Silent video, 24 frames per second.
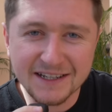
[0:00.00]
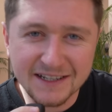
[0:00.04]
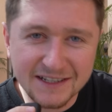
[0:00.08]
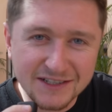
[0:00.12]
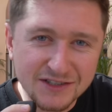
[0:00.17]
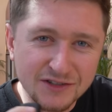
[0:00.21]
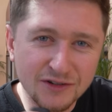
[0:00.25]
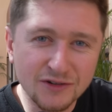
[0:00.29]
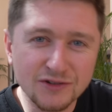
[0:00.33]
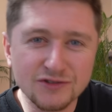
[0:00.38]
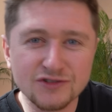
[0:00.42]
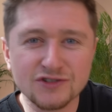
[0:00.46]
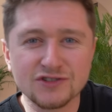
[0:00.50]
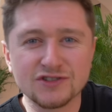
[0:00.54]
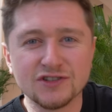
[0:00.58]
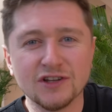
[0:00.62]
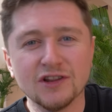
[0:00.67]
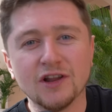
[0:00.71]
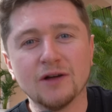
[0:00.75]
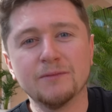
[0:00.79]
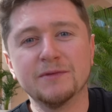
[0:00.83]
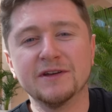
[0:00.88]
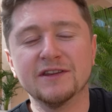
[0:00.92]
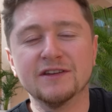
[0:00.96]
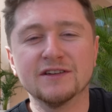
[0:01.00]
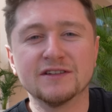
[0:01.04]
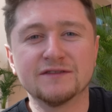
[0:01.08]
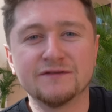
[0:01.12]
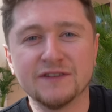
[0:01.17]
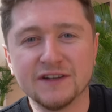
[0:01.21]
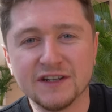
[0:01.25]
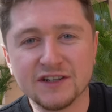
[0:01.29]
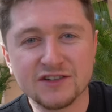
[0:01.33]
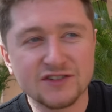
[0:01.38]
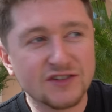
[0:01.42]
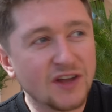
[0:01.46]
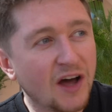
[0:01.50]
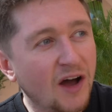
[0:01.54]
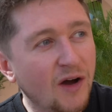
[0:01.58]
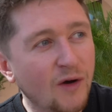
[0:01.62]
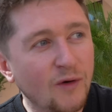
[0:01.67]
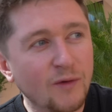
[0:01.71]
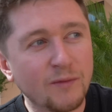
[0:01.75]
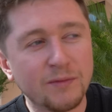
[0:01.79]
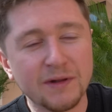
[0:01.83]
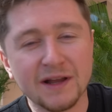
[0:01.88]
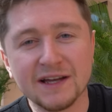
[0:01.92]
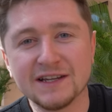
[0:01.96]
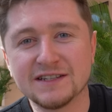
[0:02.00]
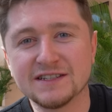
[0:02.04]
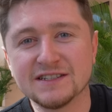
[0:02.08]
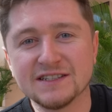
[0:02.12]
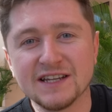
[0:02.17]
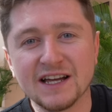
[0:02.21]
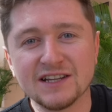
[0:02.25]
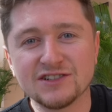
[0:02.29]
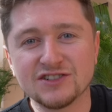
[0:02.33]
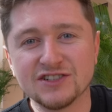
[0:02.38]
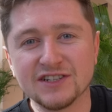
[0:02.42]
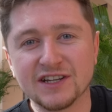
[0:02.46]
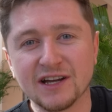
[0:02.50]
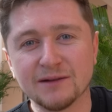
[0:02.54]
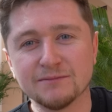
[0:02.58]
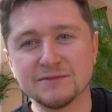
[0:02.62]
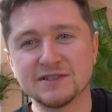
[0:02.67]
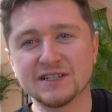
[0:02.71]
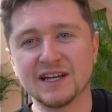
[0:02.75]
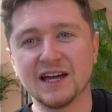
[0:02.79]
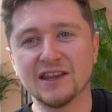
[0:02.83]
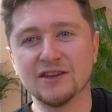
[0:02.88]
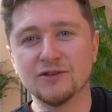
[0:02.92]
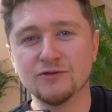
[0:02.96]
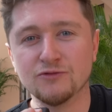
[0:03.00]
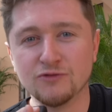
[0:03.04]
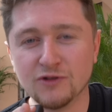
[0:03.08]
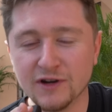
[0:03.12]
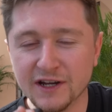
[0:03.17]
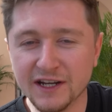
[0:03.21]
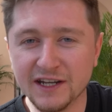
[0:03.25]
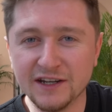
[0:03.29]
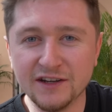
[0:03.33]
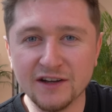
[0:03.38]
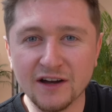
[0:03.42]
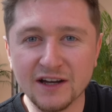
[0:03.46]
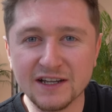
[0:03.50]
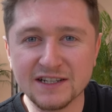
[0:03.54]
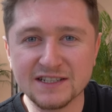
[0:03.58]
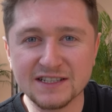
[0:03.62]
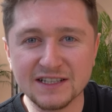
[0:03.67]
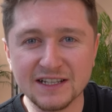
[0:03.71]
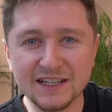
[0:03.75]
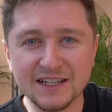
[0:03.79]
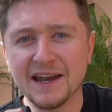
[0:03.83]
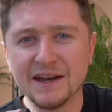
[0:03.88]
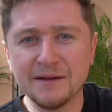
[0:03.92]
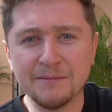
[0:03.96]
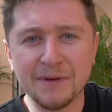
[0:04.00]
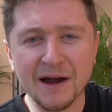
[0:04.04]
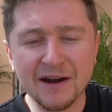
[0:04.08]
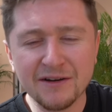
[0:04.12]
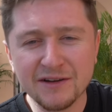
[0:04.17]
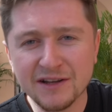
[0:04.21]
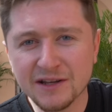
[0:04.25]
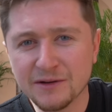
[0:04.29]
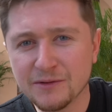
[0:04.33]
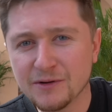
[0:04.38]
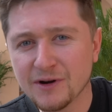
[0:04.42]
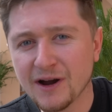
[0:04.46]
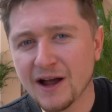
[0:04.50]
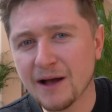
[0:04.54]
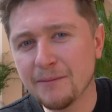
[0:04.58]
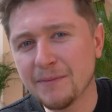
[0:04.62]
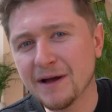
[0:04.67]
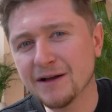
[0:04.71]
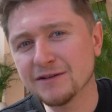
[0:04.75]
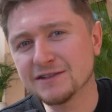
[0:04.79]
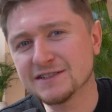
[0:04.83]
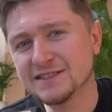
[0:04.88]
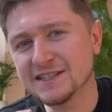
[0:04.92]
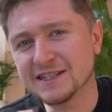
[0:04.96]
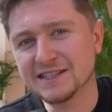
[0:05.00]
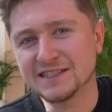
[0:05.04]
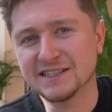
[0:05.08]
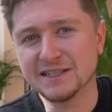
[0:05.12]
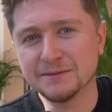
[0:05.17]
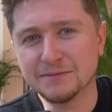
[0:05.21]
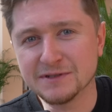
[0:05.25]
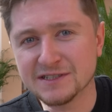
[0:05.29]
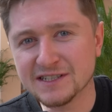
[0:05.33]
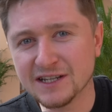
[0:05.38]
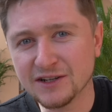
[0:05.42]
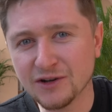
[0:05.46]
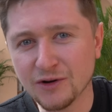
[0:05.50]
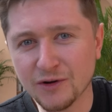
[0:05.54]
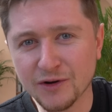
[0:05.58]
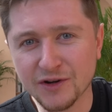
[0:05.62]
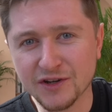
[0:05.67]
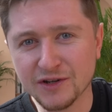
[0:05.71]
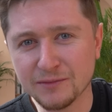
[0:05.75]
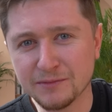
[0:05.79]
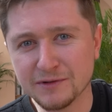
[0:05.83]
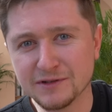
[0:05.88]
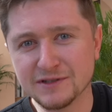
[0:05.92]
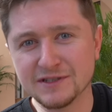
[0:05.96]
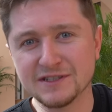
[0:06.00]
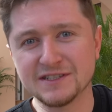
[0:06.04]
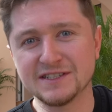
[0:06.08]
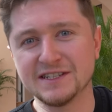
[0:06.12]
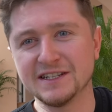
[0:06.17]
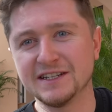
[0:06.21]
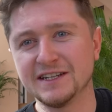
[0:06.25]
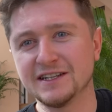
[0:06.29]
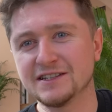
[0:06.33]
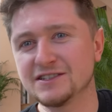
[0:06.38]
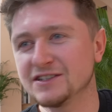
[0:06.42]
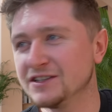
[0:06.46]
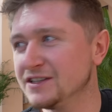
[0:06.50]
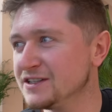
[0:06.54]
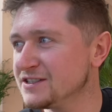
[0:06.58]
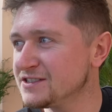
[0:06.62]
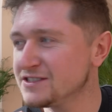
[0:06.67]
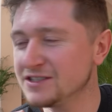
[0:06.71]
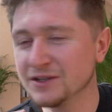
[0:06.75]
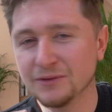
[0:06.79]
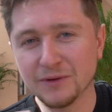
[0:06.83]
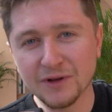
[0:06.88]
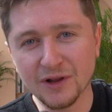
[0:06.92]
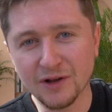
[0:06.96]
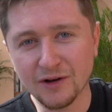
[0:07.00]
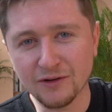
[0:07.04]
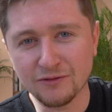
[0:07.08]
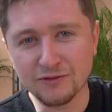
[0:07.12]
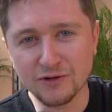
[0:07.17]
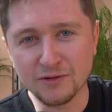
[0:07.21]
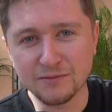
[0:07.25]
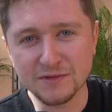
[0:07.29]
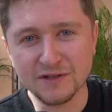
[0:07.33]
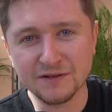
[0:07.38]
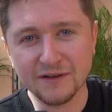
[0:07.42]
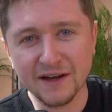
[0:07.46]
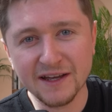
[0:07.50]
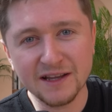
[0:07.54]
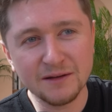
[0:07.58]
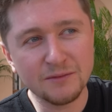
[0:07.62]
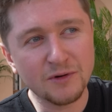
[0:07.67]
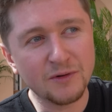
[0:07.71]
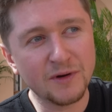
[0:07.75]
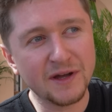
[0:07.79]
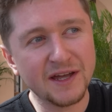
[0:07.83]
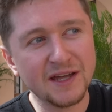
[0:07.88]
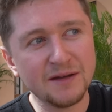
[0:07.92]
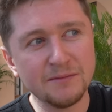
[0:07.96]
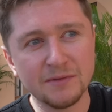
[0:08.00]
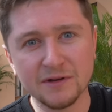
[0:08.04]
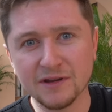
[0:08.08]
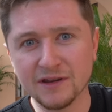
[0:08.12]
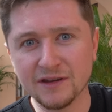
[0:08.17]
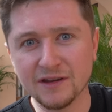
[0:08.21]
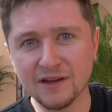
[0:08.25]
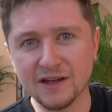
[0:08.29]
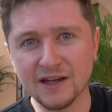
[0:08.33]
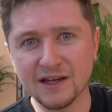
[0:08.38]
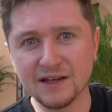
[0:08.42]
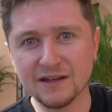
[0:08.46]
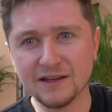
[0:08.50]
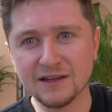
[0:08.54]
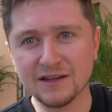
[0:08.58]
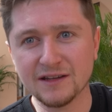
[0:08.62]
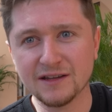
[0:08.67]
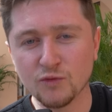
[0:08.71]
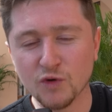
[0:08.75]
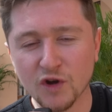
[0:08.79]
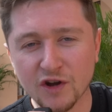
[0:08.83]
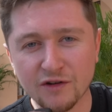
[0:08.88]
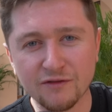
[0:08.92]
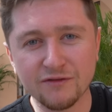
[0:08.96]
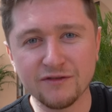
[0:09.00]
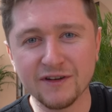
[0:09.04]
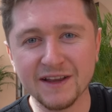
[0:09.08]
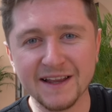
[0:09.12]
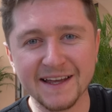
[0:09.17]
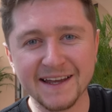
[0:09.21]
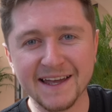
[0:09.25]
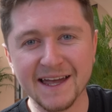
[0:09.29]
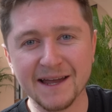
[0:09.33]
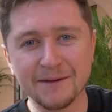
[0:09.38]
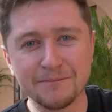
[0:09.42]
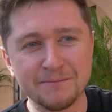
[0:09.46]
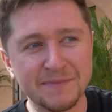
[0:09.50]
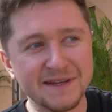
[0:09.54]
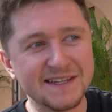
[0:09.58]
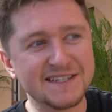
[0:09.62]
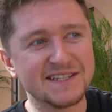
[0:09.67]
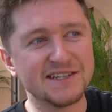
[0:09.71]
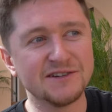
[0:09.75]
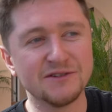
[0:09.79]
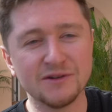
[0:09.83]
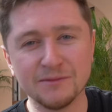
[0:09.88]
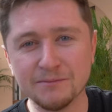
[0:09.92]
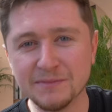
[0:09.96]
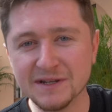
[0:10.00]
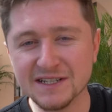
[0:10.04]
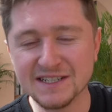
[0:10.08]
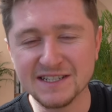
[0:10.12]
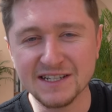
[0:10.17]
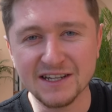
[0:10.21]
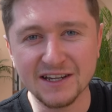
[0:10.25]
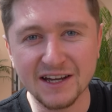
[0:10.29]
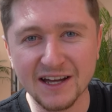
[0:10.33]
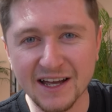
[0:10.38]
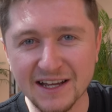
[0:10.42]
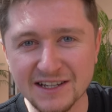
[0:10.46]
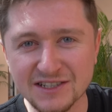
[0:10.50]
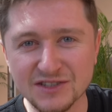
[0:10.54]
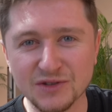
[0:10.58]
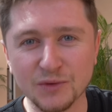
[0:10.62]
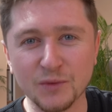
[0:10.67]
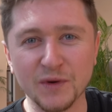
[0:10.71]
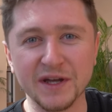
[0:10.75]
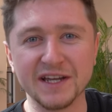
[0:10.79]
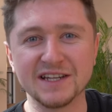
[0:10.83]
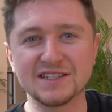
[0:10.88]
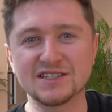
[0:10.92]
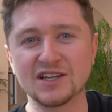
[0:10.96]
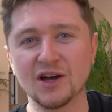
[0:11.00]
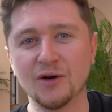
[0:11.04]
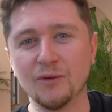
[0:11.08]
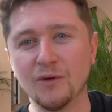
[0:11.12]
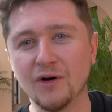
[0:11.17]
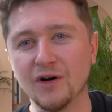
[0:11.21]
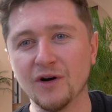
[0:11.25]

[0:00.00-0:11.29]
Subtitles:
it's not just the lobby that's finished, the whole place has actually come together really nicely. And apparently we're at about 60% occupancy, so there's still a lot of rooms available here, but you can feel it getting busier and busier as the weeks go